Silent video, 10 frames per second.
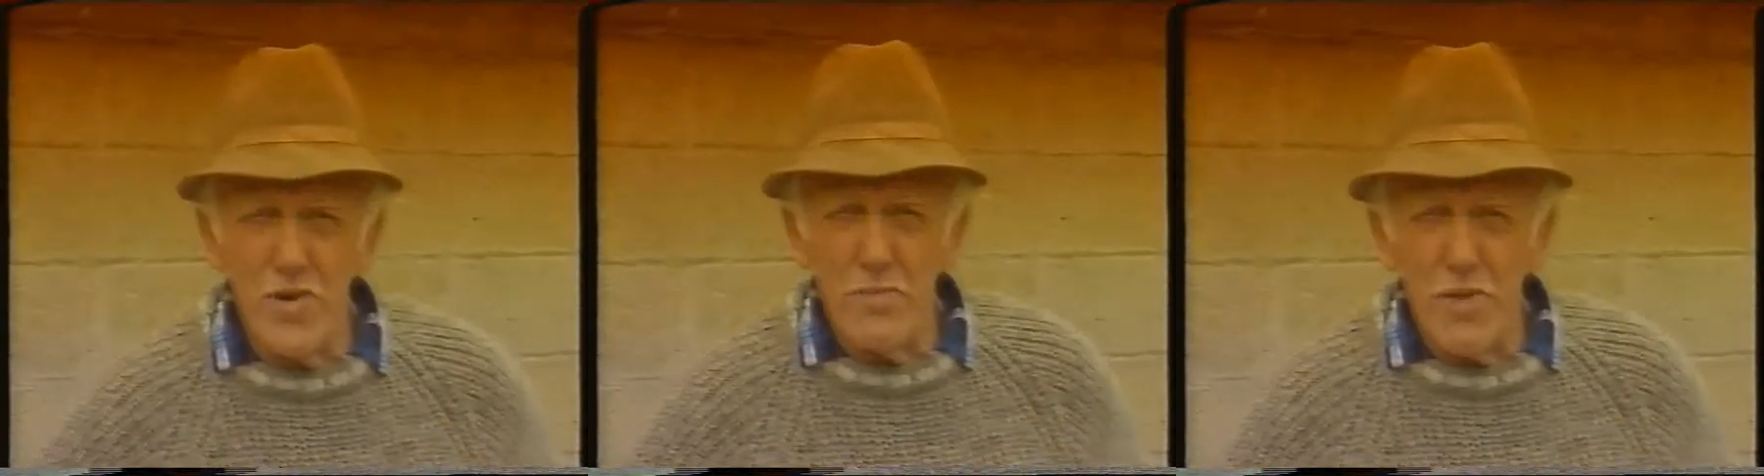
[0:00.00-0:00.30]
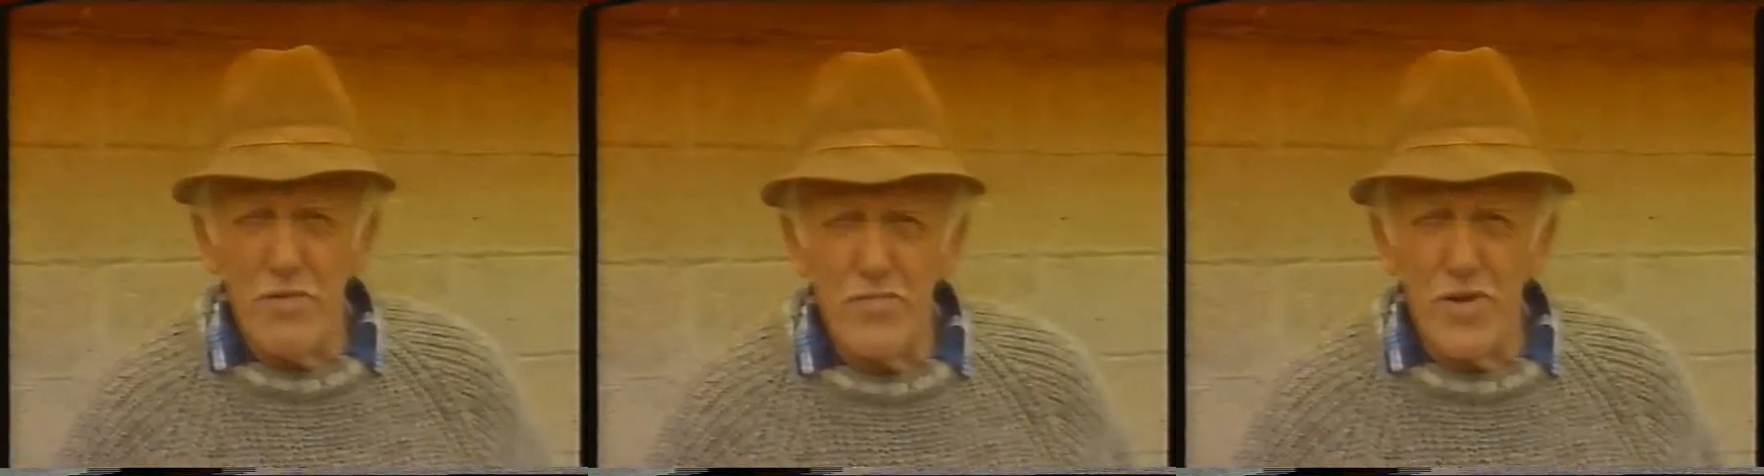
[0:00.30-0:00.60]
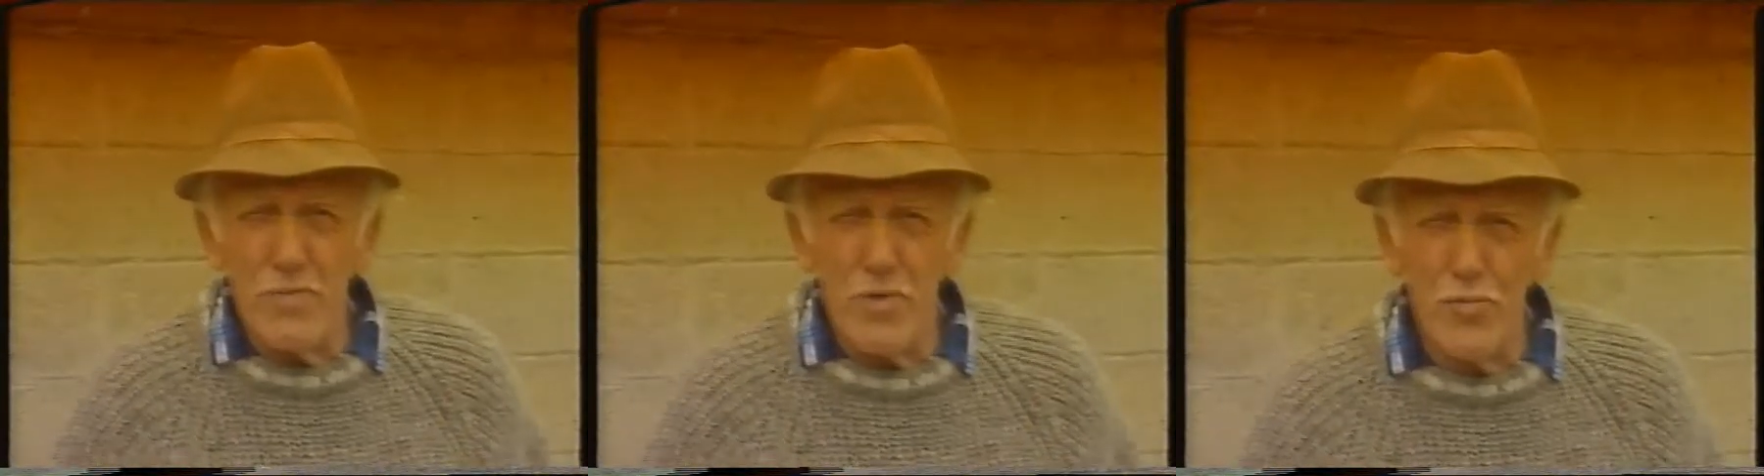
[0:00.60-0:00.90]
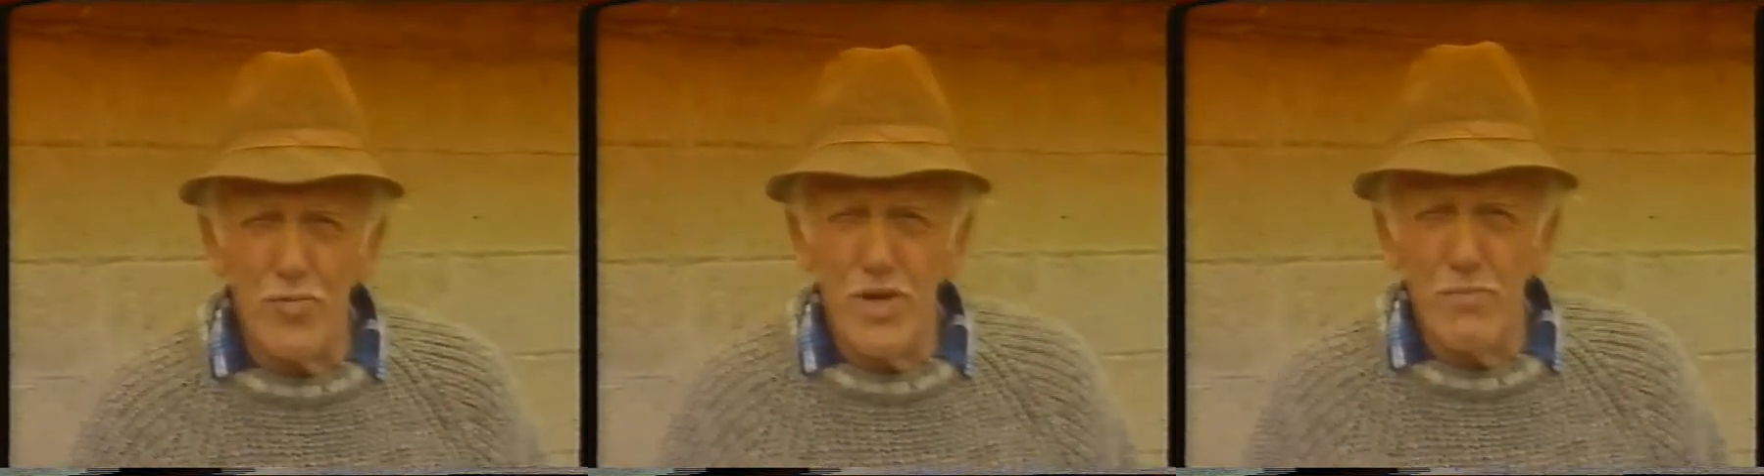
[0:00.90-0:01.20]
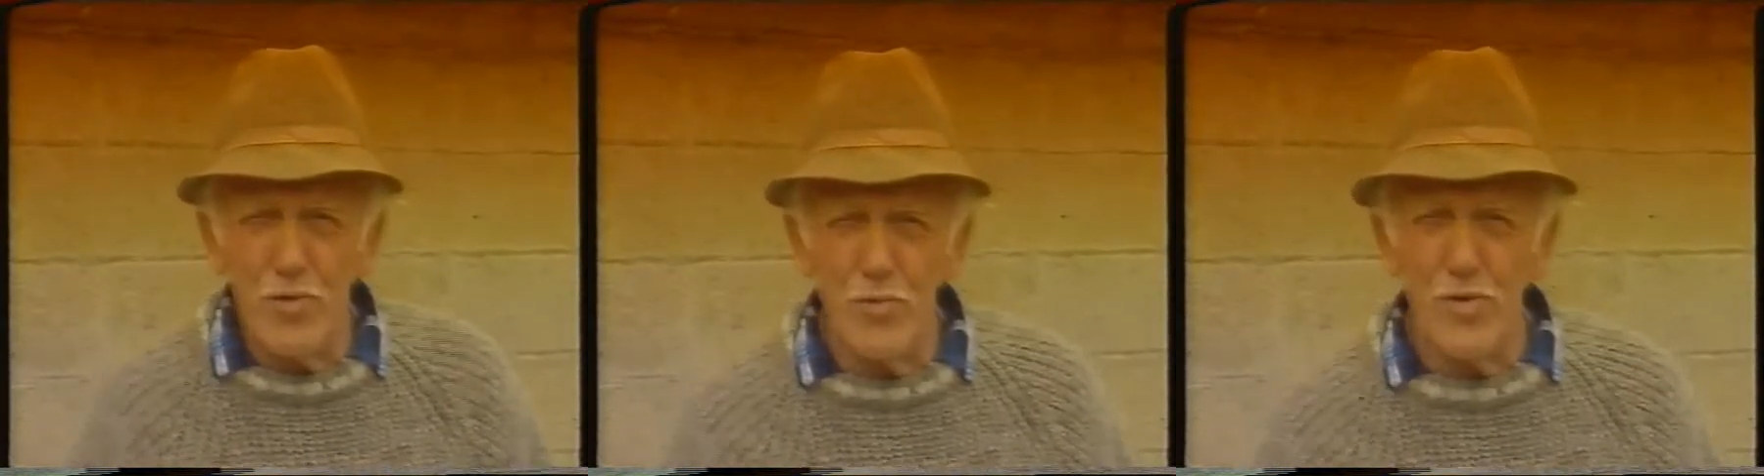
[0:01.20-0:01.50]
and he puffed and he blew and he
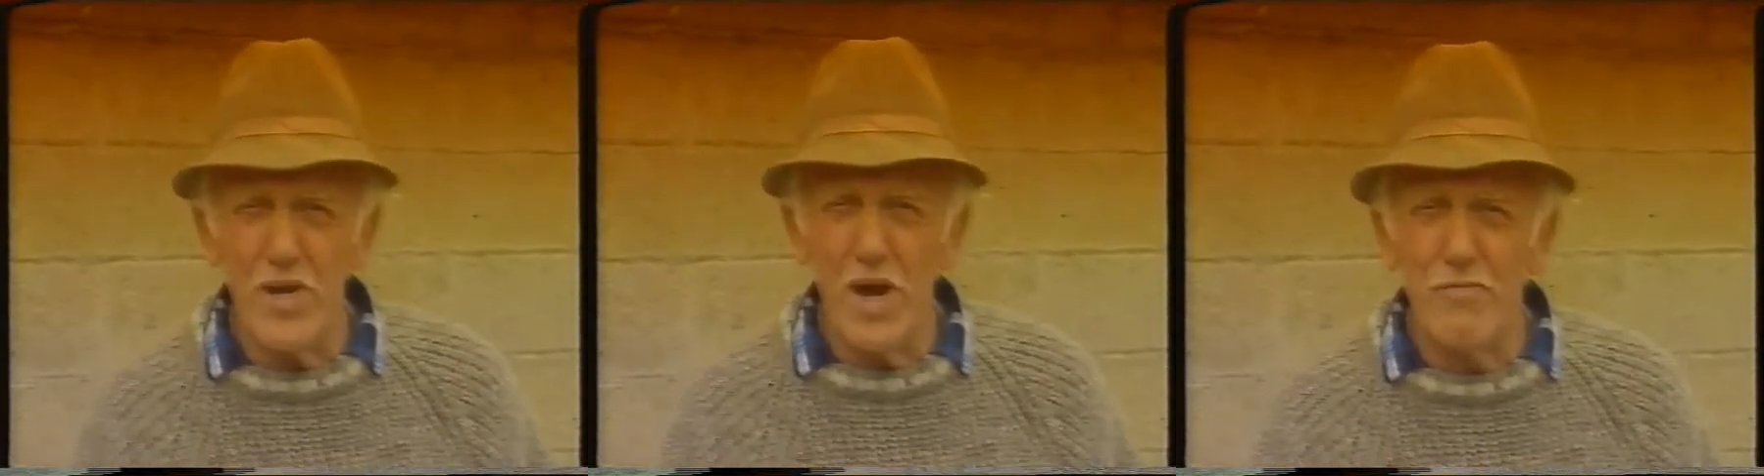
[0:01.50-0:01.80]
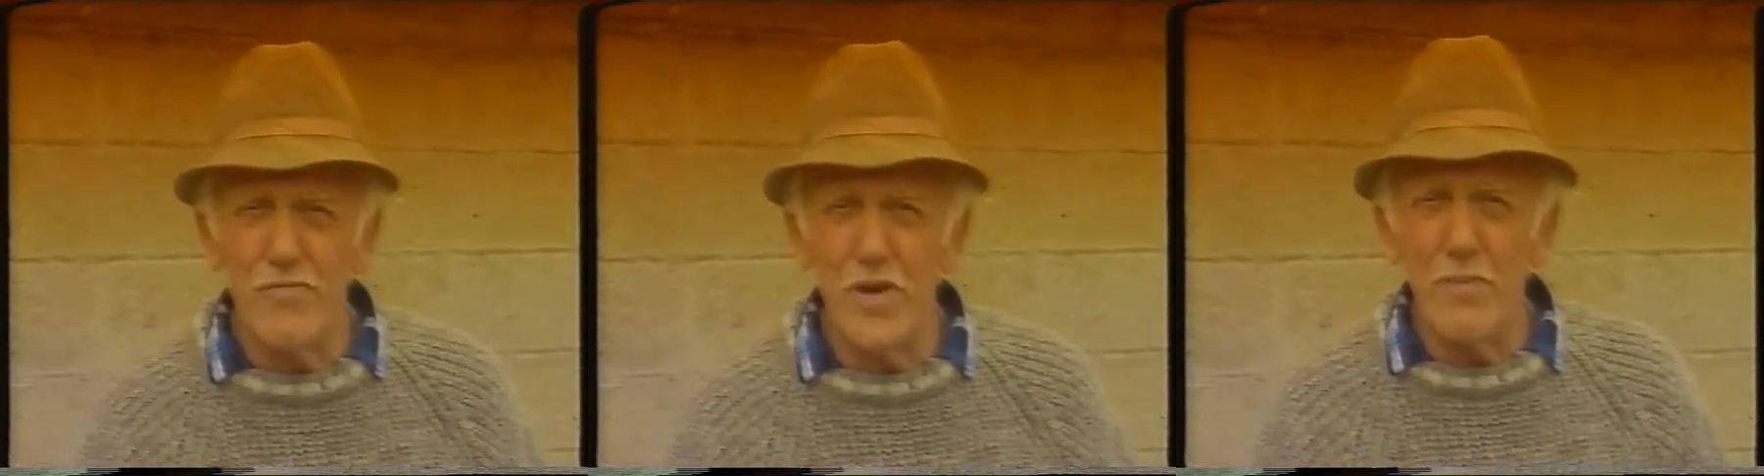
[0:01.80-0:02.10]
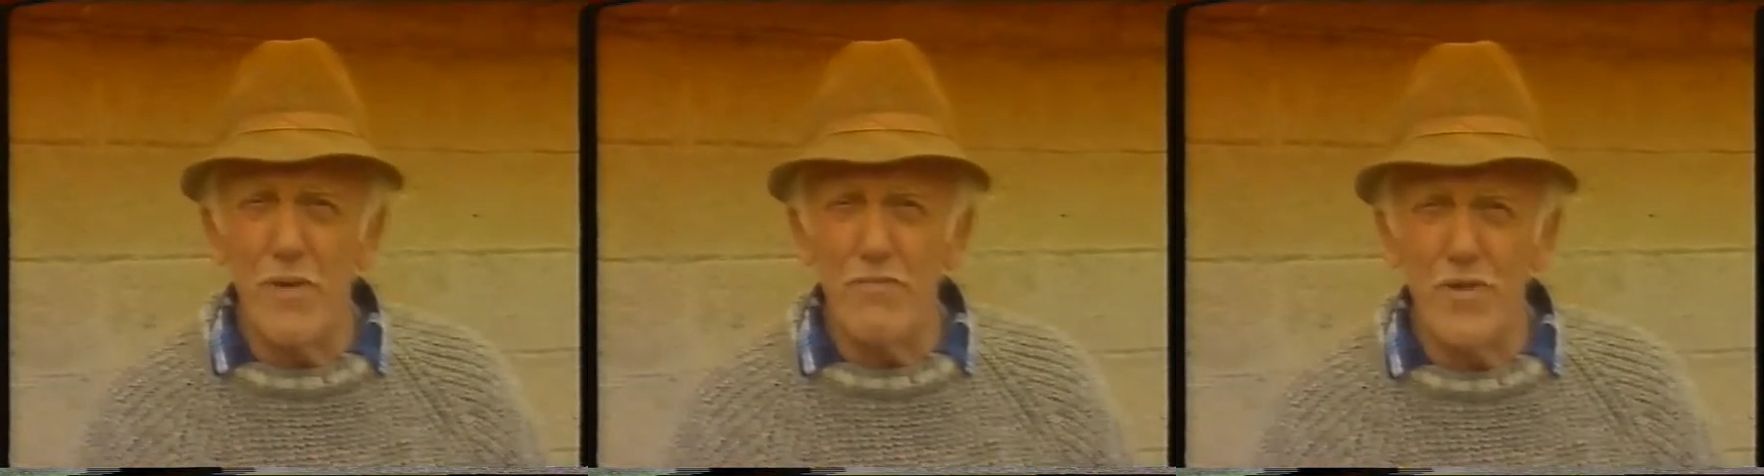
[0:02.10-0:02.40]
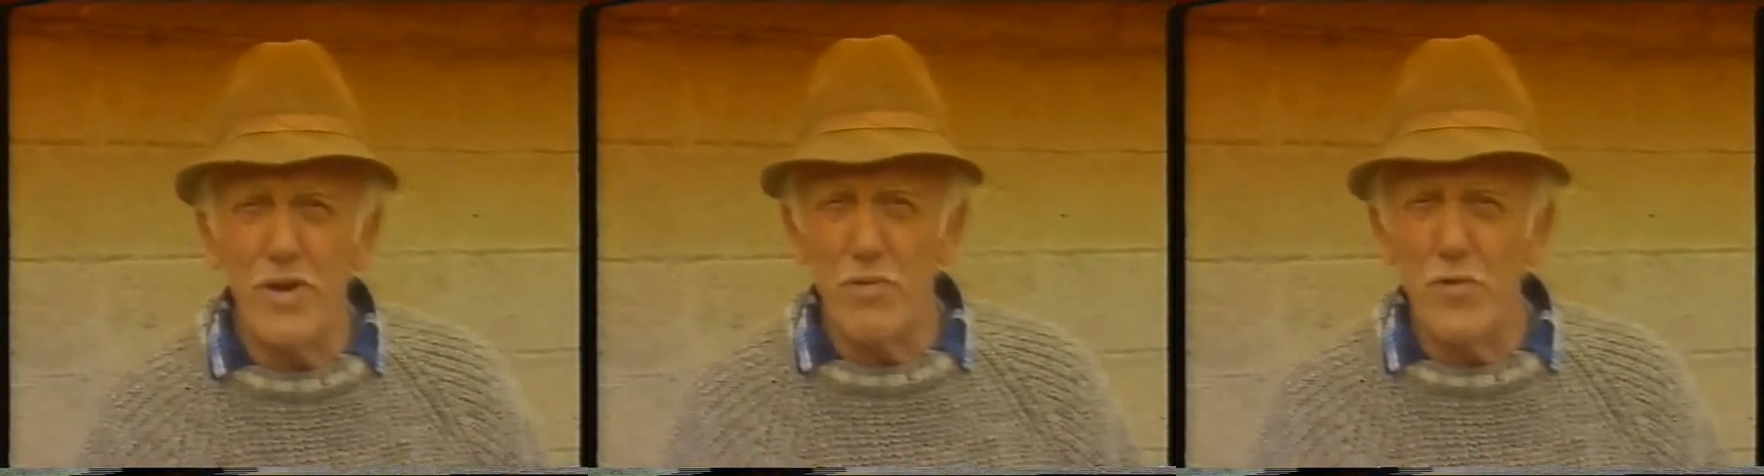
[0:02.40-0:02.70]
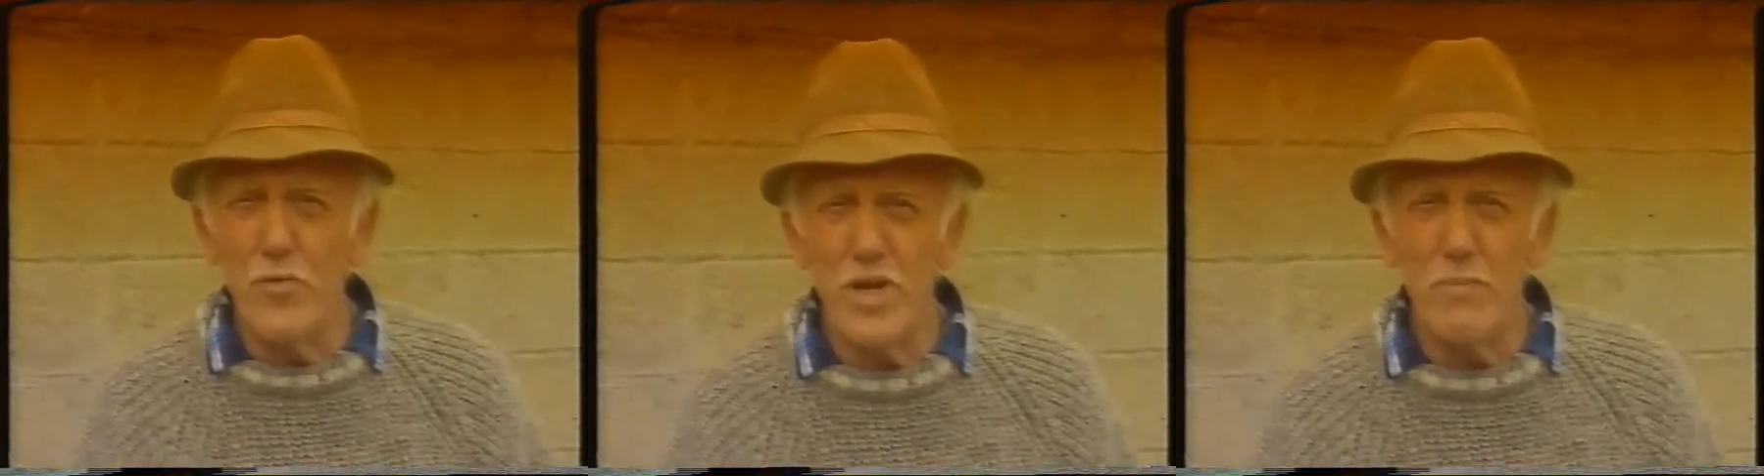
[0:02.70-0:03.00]
blew and he huffed and he puffed and he
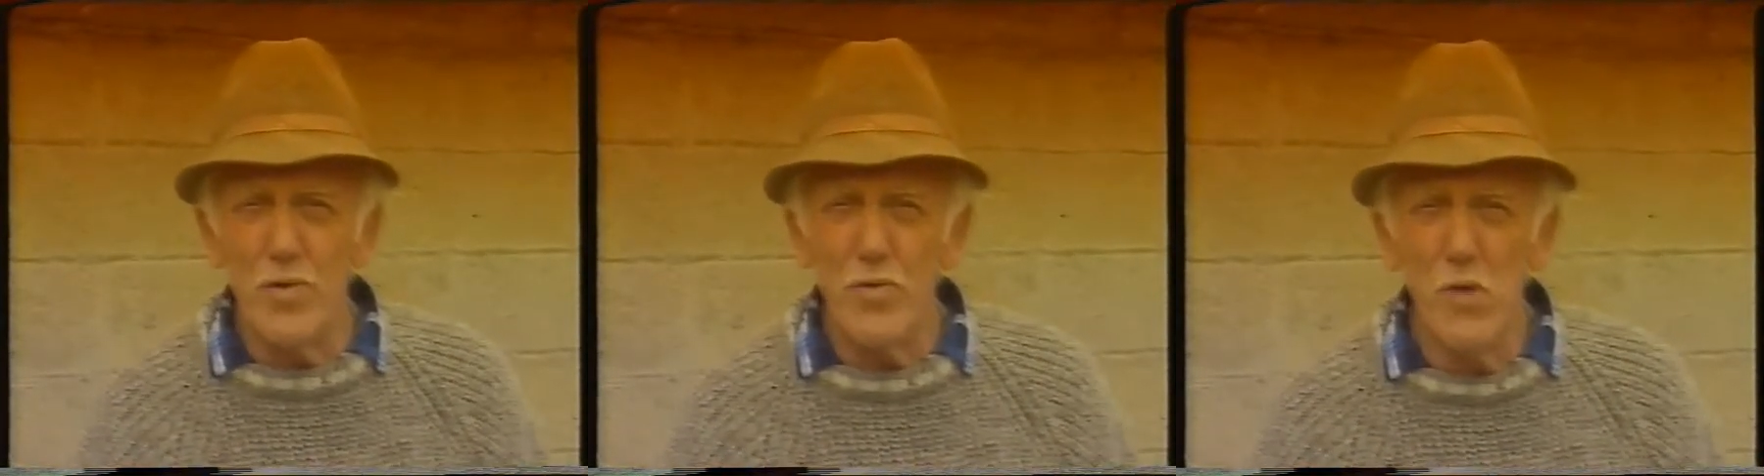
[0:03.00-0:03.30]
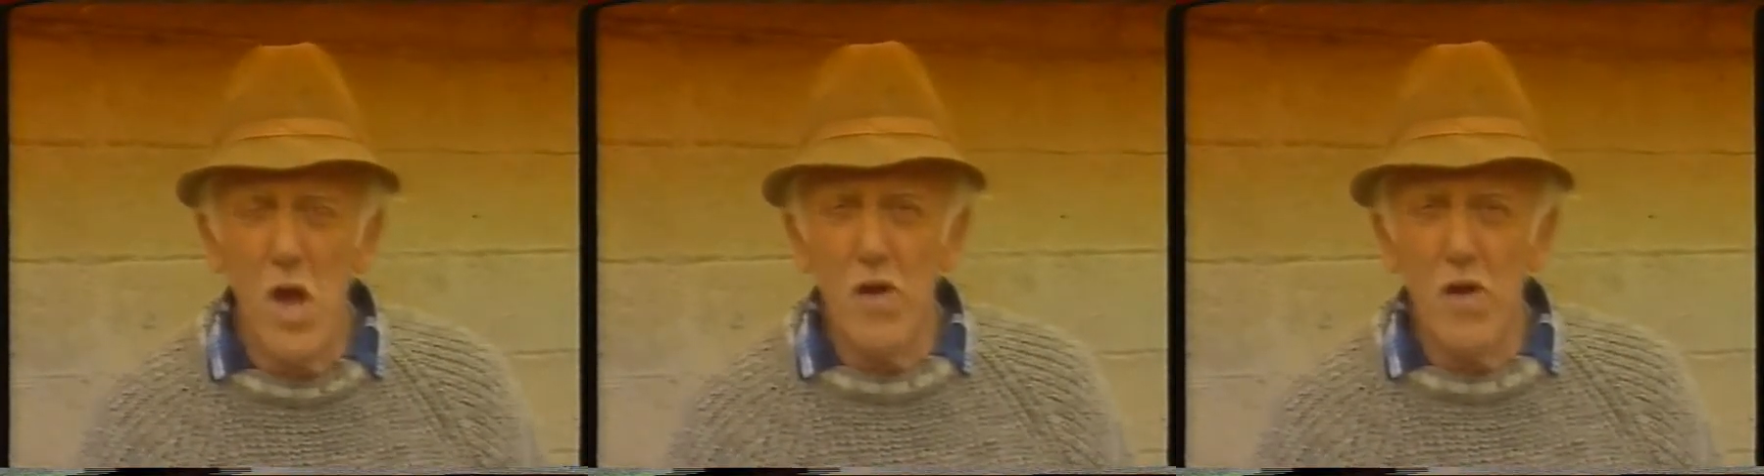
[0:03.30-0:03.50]
blew and he blew